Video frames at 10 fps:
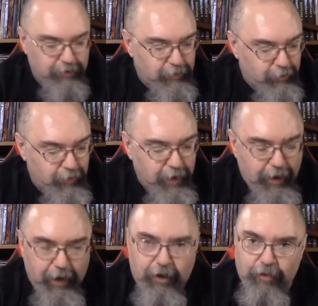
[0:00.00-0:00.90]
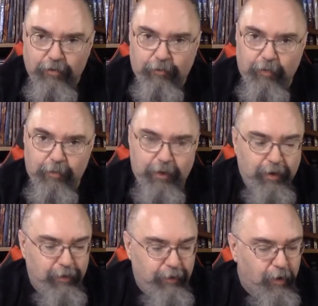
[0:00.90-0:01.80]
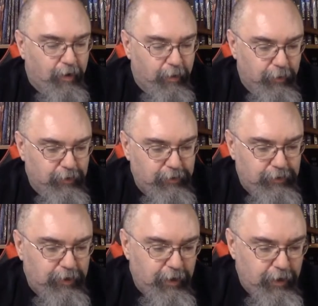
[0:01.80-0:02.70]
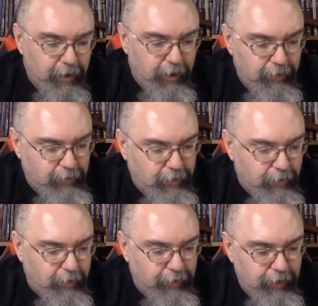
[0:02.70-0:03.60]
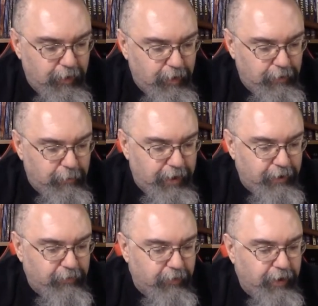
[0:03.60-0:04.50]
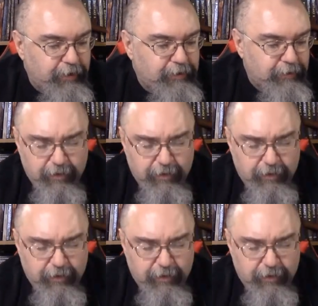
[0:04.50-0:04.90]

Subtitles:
So it goes from the armors to the battle dress.